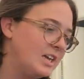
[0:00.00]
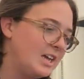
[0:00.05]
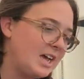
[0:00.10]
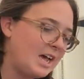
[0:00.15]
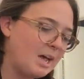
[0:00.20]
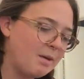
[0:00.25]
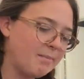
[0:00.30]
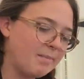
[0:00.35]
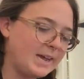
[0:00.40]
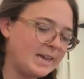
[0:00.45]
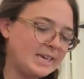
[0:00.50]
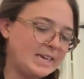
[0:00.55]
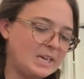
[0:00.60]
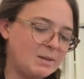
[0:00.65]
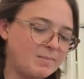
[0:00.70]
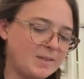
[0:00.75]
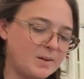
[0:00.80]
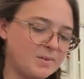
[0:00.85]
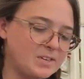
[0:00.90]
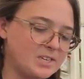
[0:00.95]
I might
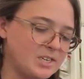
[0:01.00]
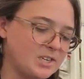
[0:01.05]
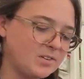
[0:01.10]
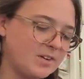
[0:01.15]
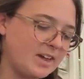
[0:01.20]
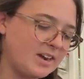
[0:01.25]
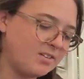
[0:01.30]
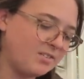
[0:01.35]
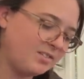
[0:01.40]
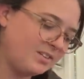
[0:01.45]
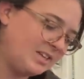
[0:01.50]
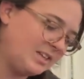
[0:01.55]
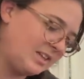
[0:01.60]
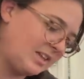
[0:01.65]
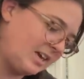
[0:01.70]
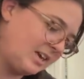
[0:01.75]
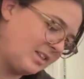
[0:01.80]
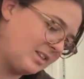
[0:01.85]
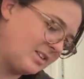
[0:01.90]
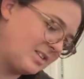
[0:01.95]
keep that one too. I don't really
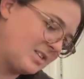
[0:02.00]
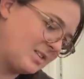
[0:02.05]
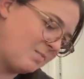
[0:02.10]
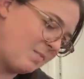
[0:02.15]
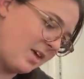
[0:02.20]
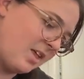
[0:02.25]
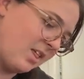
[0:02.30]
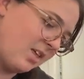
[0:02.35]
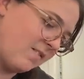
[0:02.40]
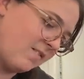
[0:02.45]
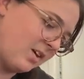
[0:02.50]
like the smell of